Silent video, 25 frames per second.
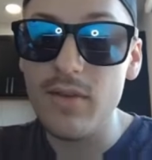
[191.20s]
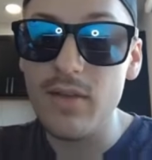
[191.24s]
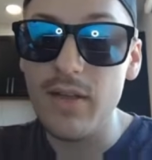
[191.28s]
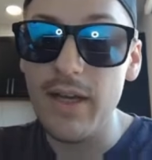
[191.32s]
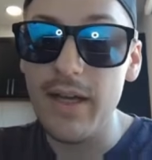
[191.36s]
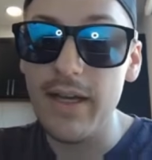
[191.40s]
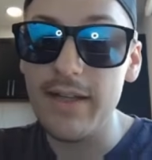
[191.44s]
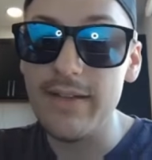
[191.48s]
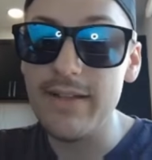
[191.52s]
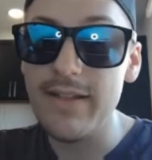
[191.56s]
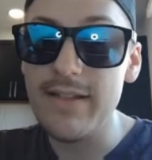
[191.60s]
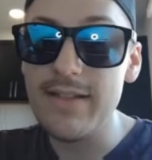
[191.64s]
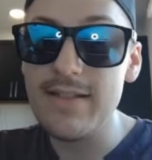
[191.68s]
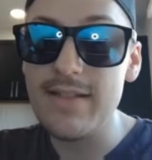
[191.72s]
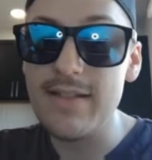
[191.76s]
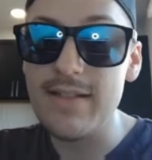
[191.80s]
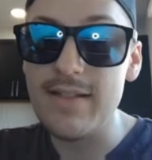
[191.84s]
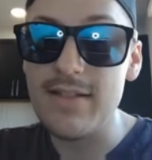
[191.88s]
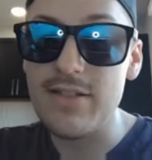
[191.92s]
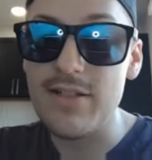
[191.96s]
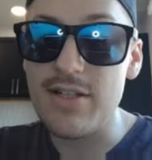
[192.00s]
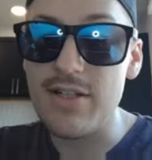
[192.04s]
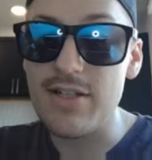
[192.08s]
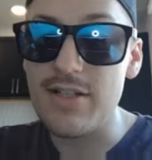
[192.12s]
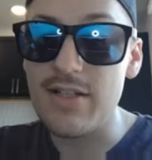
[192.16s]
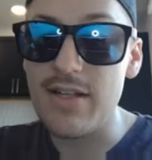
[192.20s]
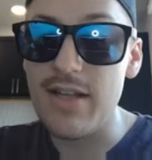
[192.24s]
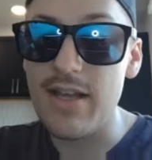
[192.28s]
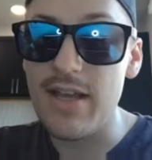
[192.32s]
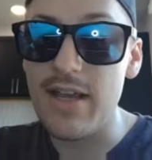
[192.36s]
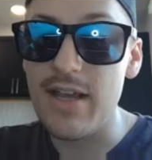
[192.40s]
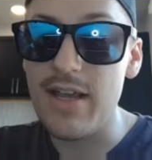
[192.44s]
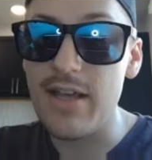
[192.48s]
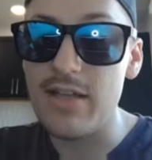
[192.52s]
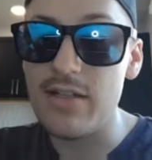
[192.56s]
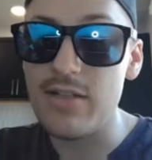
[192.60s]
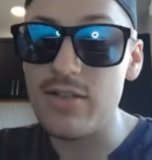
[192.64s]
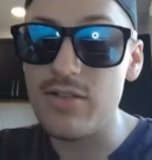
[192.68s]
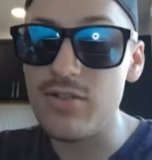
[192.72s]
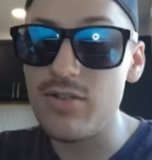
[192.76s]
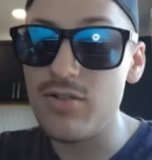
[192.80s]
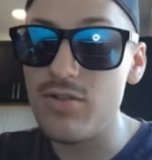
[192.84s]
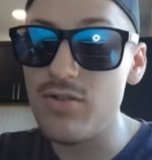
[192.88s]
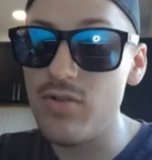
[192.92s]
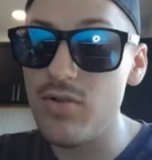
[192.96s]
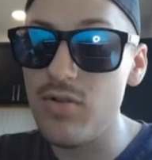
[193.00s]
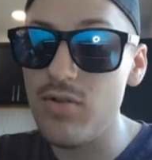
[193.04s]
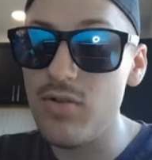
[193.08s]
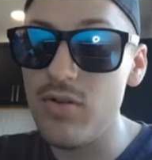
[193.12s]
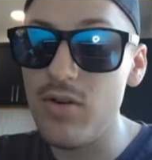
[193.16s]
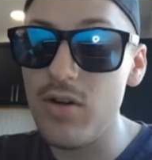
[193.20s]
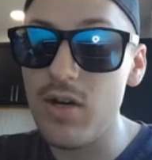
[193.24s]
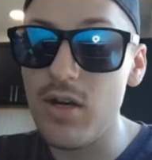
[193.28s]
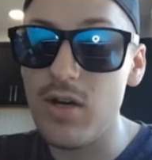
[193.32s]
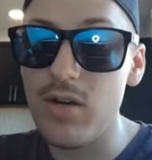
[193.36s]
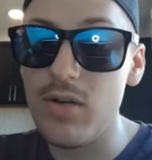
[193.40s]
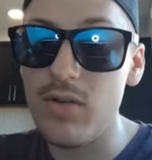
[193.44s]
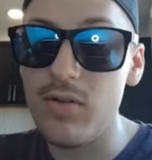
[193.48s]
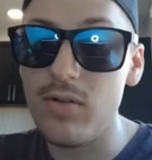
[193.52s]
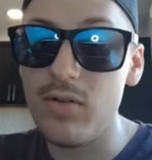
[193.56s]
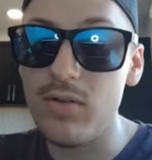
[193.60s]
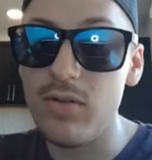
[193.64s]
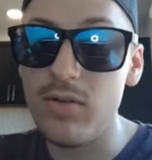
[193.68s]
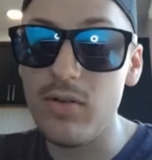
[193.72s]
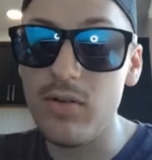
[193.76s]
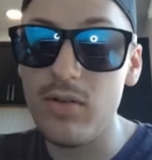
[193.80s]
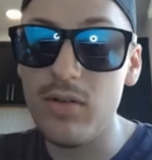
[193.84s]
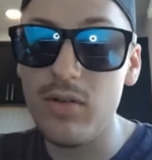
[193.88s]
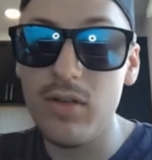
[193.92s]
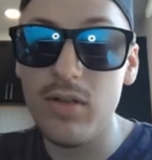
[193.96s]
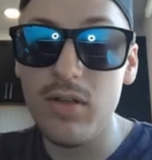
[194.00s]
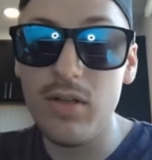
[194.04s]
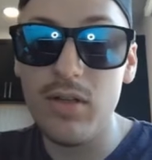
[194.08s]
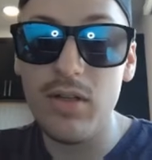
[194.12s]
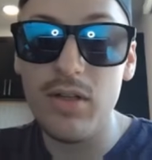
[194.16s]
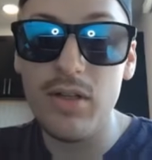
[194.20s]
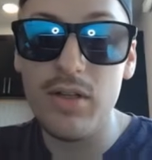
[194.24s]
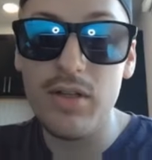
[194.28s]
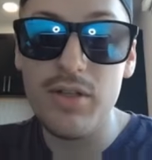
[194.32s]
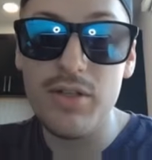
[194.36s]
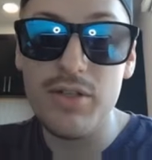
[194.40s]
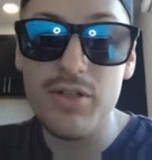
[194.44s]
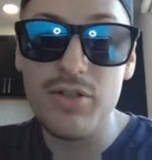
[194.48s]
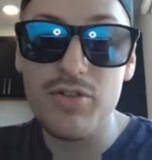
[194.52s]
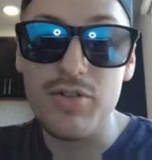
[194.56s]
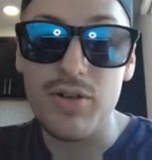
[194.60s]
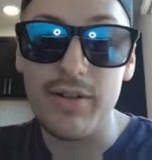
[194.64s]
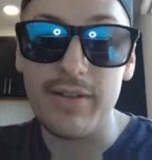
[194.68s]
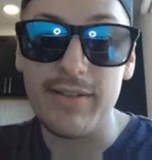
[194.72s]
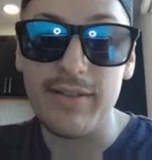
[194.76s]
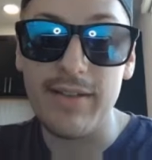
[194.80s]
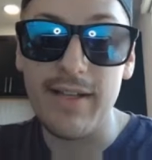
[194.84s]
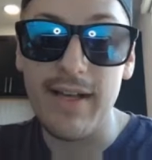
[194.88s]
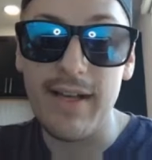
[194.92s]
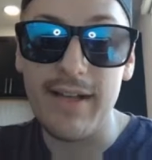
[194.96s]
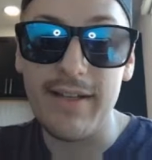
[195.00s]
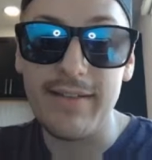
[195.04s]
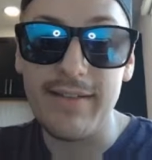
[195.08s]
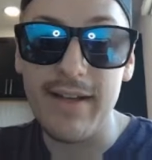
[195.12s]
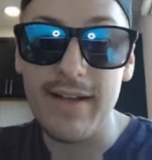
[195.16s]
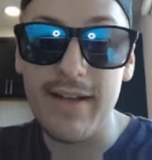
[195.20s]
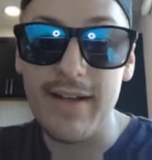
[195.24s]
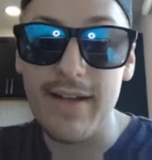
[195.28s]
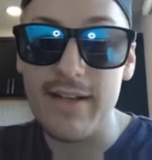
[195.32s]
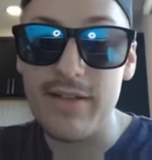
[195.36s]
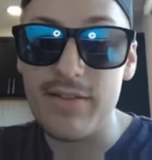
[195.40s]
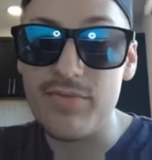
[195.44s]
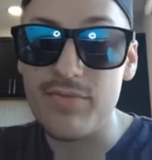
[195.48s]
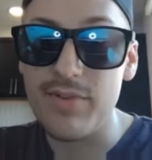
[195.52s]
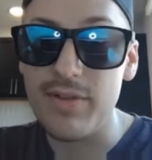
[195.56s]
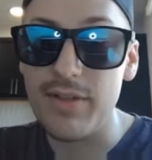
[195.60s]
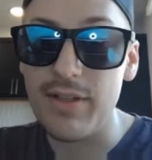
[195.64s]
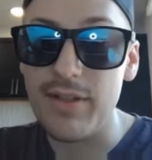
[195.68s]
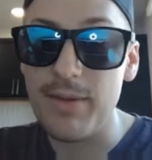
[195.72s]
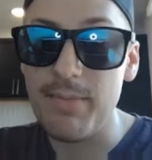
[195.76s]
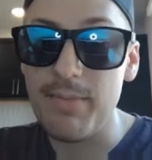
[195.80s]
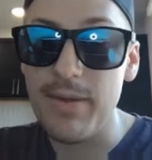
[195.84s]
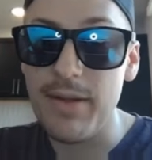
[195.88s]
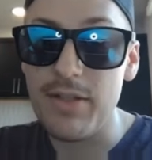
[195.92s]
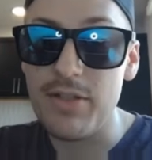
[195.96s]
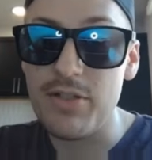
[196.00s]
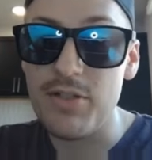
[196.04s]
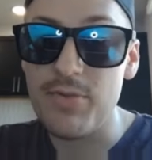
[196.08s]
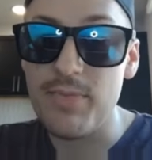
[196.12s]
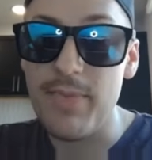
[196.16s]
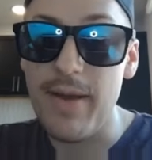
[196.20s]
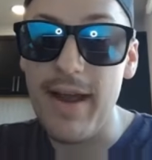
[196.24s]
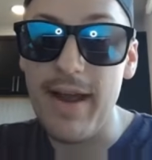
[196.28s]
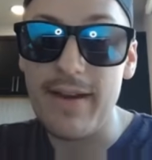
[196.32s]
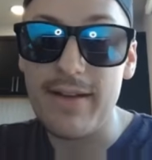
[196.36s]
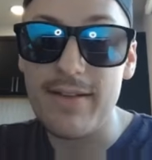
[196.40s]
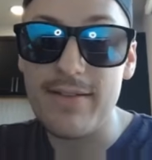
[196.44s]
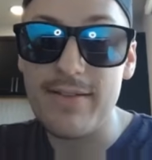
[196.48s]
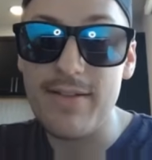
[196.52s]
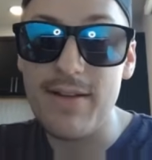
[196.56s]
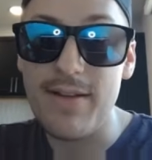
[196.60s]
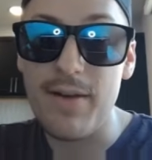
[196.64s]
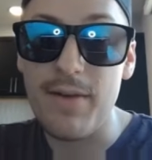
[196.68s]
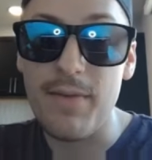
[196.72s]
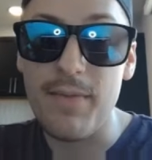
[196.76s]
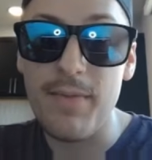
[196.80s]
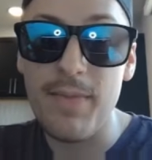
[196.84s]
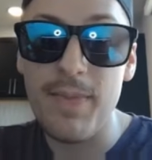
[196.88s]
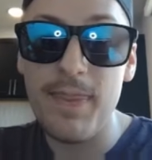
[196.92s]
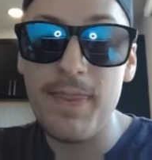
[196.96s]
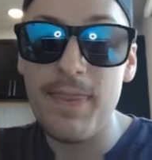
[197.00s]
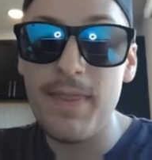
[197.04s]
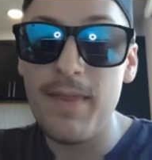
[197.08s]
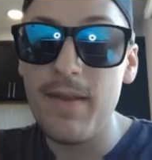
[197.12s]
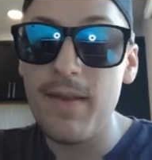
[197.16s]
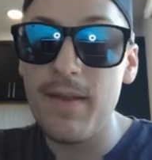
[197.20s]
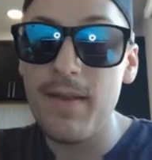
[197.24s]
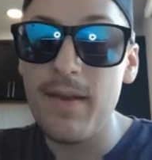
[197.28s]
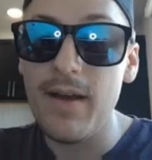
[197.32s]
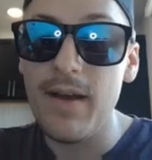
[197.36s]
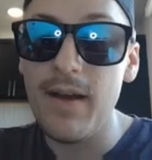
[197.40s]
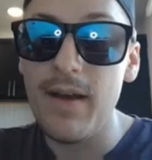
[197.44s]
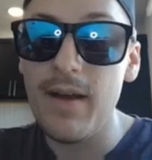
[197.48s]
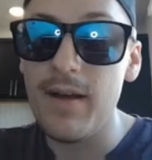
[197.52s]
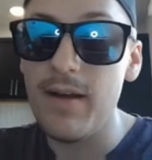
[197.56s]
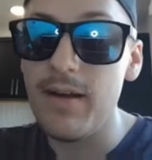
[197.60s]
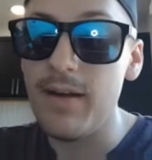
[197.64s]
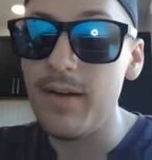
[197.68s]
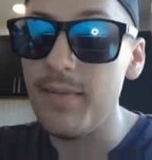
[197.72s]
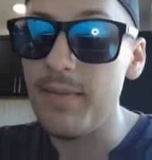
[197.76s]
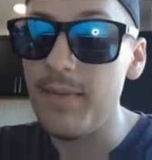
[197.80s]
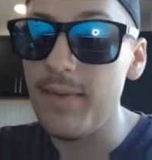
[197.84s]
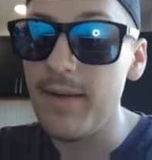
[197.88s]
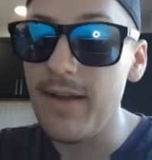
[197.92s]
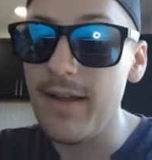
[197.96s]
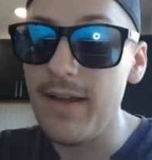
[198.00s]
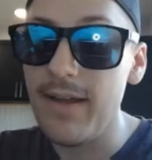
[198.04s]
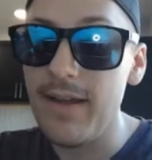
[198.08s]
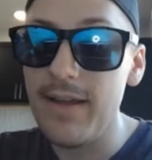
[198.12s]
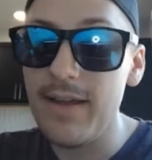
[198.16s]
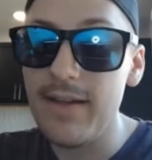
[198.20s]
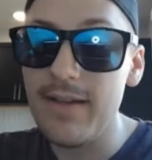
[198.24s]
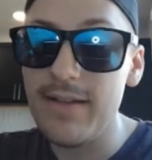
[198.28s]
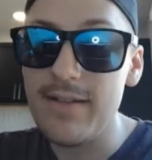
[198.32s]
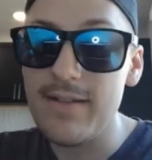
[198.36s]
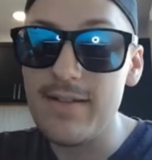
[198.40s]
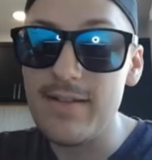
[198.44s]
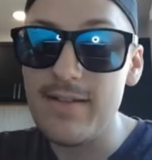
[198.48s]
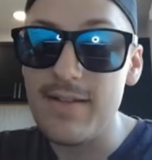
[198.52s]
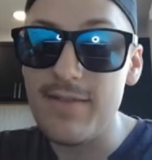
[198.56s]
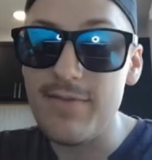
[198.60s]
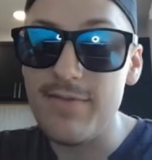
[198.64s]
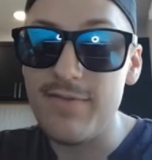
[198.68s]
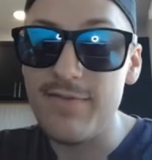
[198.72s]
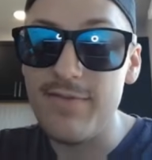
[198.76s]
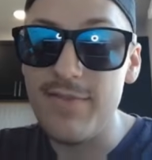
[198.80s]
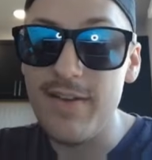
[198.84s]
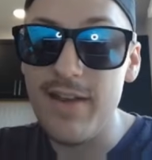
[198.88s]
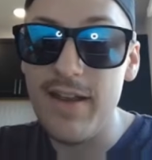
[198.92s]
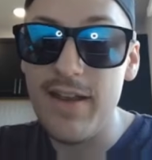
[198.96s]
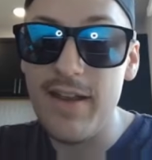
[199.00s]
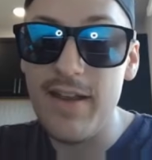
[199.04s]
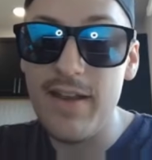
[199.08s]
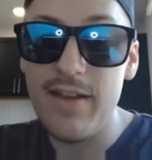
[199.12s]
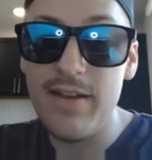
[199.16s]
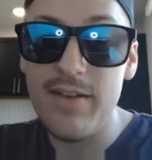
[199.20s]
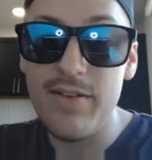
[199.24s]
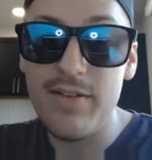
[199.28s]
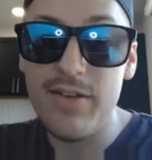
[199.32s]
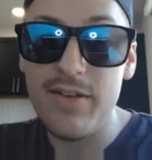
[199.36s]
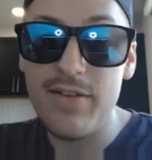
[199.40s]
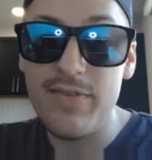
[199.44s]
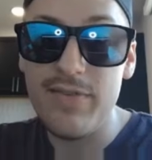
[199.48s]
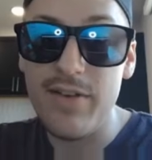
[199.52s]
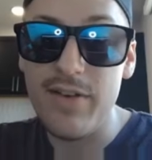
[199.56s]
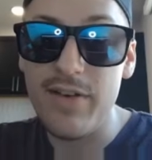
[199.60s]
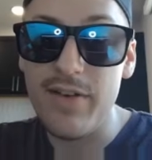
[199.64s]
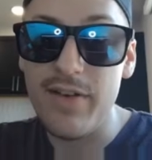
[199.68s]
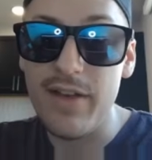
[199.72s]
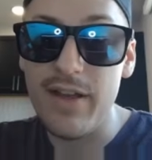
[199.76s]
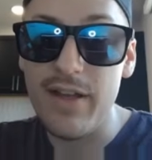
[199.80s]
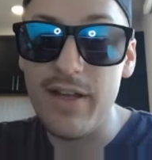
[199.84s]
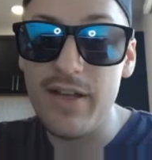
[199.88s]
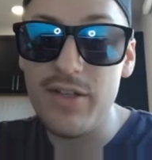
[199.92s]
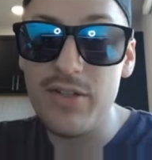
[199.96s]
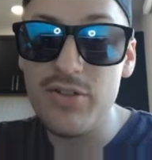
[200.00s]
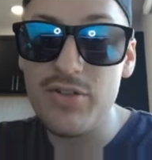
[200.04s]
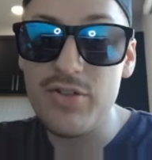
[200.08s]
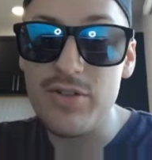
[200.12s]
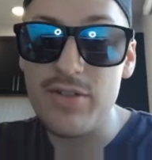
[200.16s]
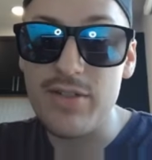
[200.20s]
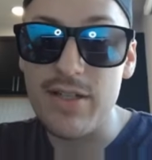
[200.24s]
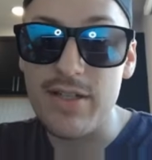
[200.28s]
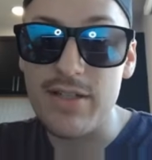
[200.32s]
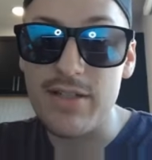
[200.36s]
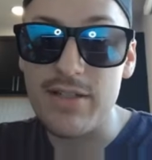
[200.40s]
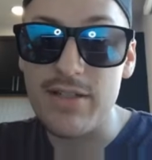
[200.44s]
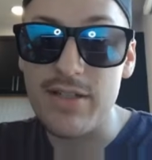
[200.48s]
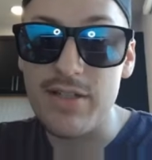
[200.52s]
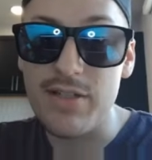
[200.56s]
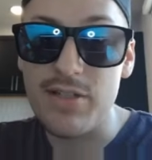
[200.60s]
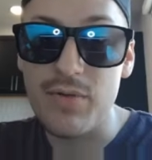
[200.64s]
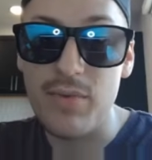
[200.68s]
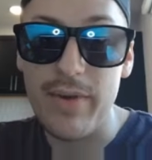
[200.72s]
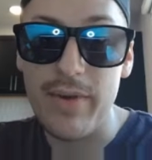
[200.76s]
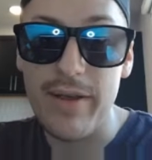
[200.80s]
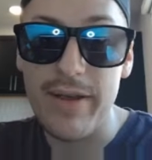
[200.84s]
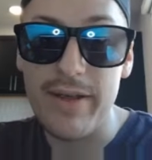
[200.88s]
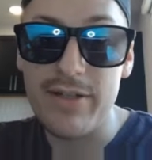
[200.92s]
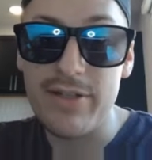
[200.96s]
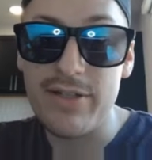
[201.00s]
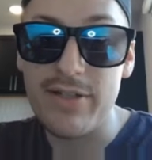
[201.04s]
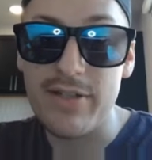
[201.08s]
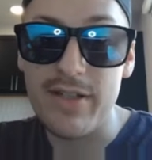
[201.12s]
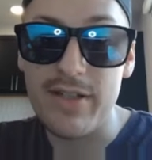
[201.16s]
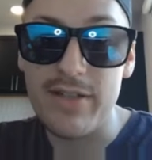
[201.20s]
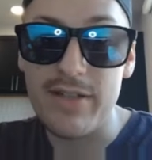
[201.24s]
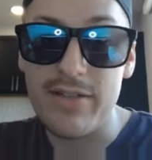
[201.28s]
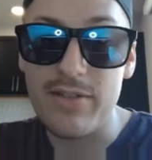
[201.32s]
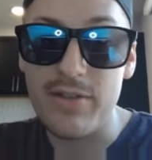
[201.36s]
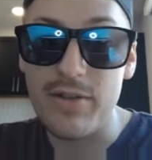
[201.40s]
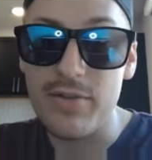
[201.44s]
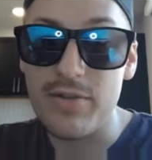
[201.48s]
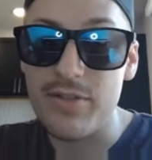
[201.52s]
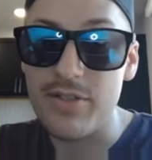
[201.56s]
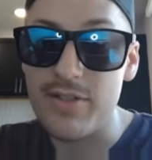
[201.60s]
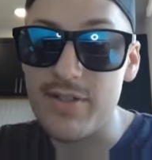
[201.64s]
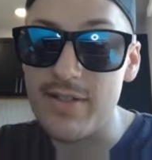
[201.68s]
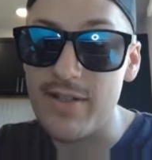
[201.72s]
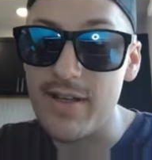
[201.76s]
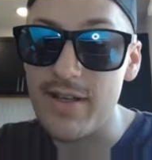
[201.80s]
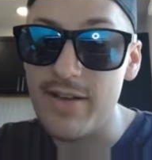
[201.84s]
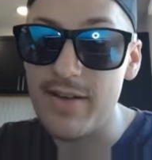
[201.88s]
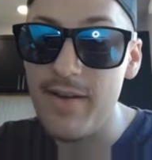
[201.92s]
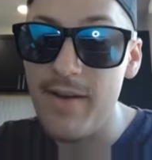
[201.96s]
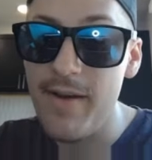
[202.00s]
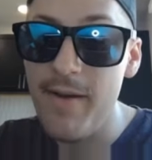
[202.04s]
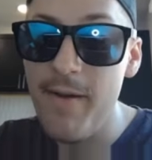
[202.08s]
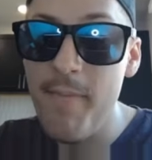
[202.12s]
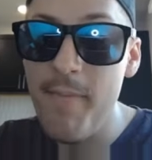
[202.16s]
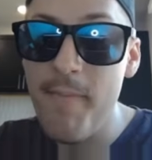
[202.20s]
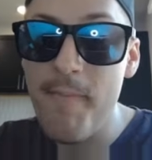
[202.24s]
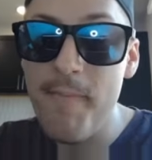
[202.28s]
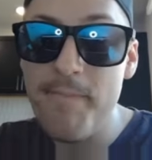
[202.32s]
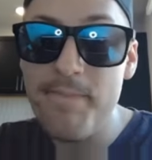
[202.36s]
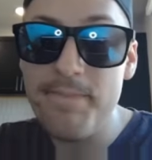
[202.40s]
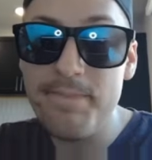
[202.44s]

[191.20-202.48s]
And this is just a historical trend line that has really pinned you back. So it is a very, very interesting situation that Doge is in here.